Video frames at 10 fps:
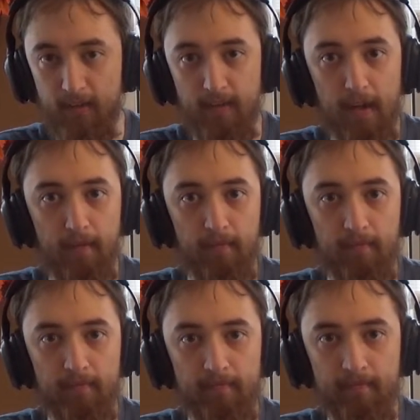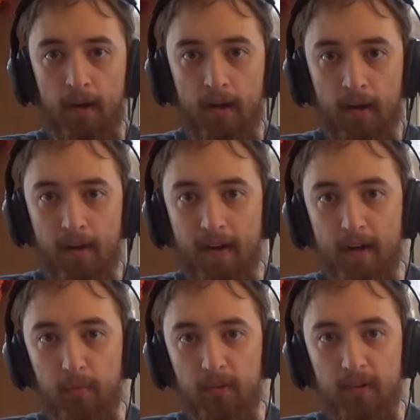Yeah. All
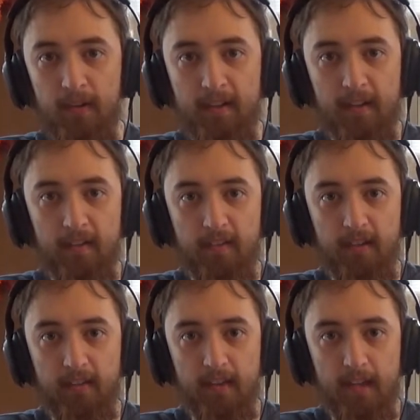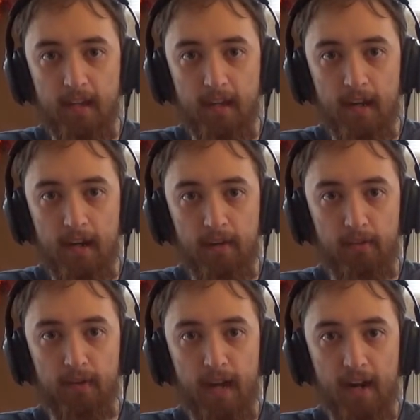right, we're testing the
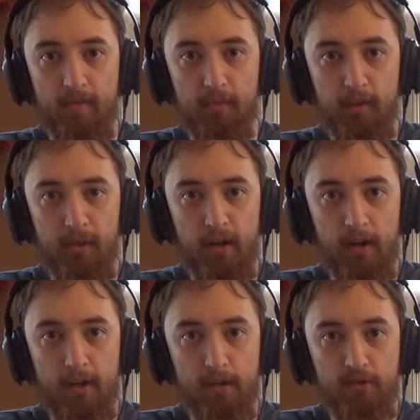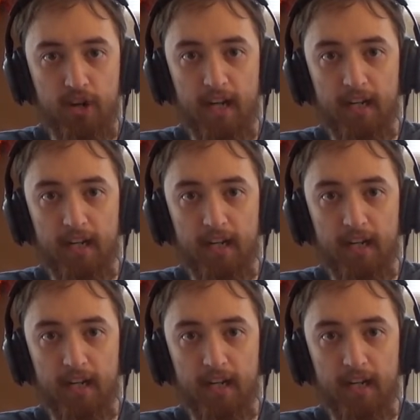3.5mm audio jack